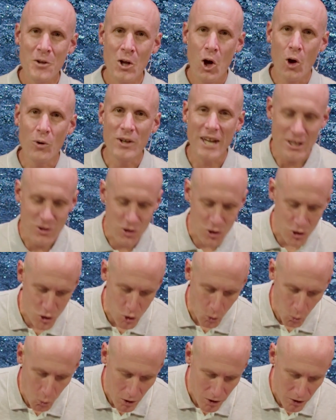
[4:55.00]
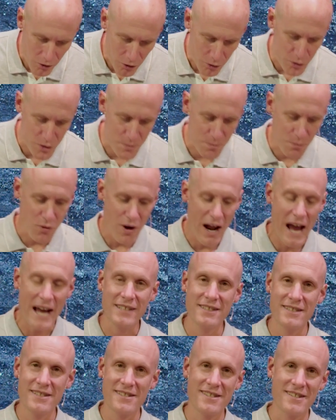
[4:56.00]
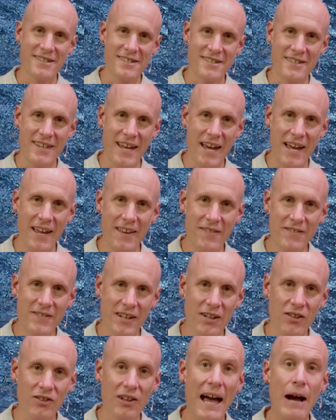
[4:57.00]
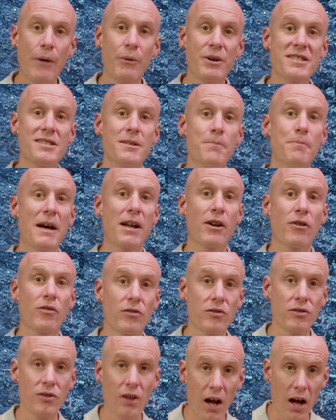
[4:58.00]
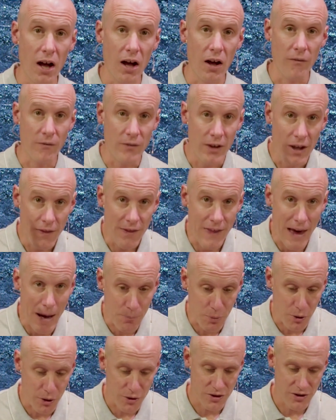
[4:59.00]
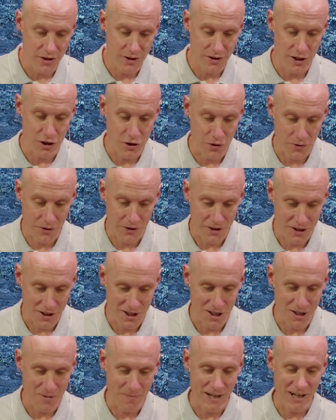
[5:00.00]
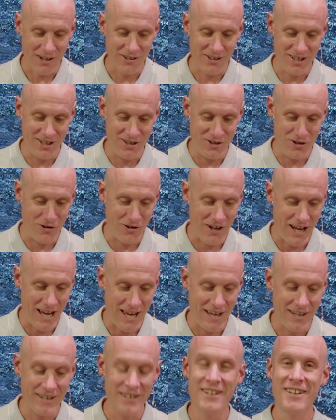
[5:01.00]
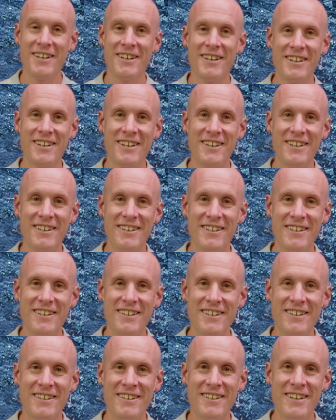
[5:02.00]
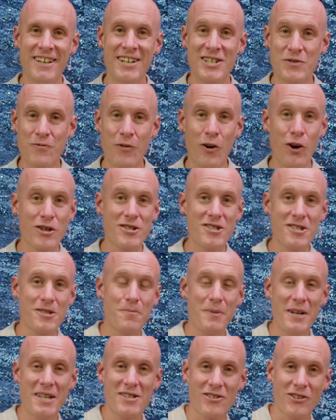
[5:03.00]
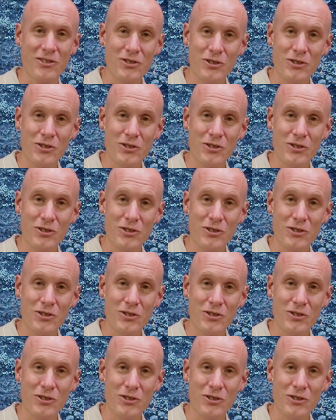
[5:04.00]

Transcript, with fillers: Okay, so, so what are those practices then that allow us to better love that person that you're thinking about in your head? And as far as it depends on